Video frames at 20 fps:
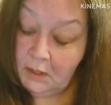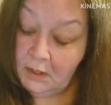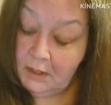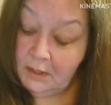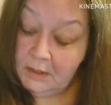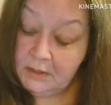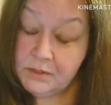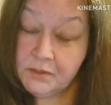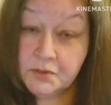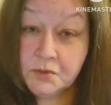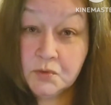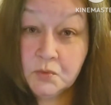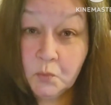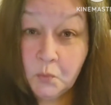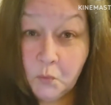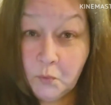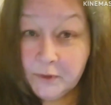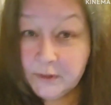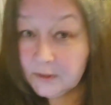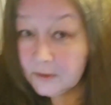As
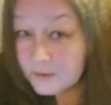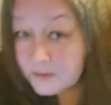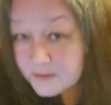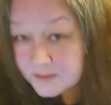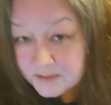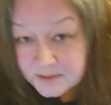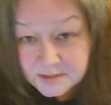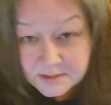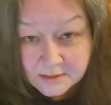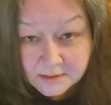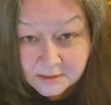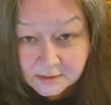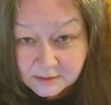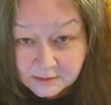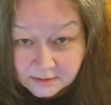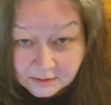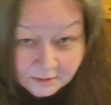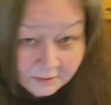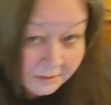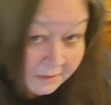we can
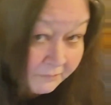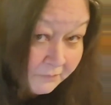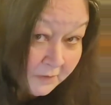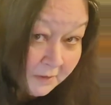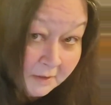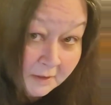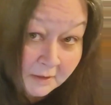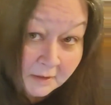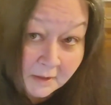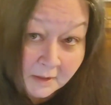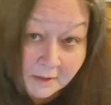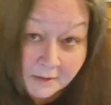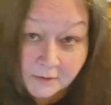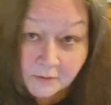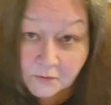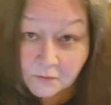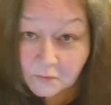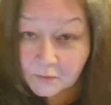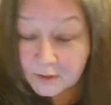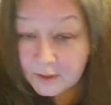see, I've got a lot
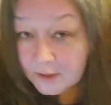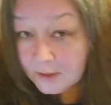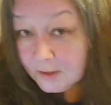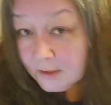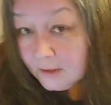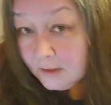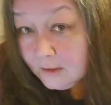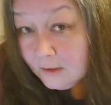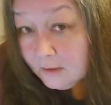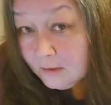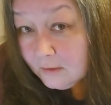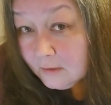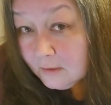of gray.